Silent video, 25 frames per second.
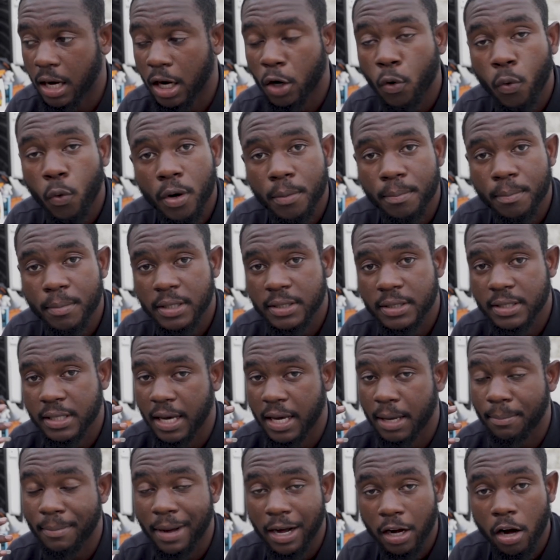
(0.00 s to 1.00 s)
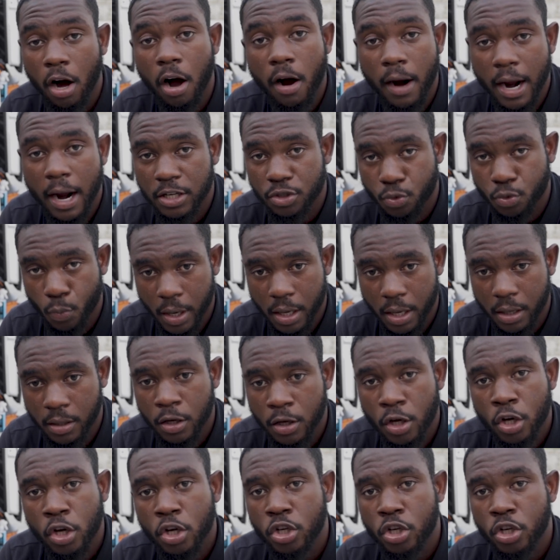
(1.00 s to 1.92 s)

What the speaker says: equipments in my car as well.